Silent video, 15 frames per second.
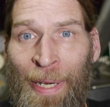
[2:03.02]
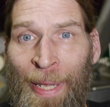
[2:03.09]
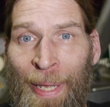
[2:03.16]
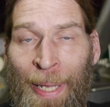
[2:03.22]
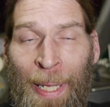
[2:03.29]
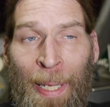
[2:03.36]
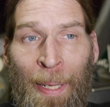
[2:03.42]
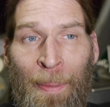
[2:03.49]

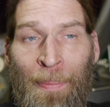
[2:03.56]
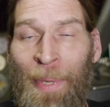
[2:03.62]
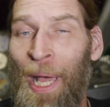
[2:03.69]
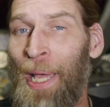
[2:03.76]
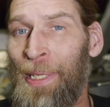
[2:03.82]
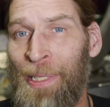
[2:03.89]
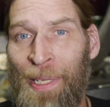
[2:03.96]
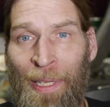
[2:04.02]
um,
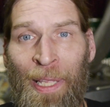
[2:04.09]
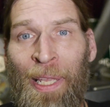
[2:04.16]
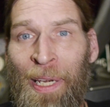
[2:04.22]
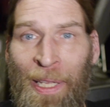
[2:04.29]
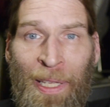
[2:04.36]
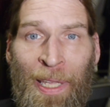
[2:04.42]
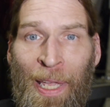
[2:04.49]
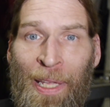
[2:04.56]

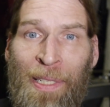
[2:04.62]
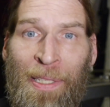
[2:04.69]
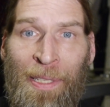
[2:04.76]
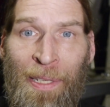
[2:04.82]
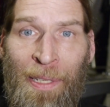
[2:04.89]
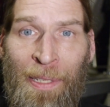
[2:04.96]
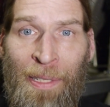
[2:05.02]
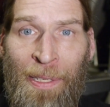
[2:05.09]
isolating
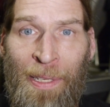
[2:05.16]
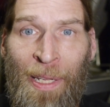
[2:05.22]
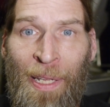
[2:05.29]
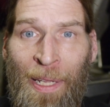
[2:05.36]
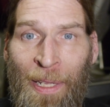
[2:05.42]
cases,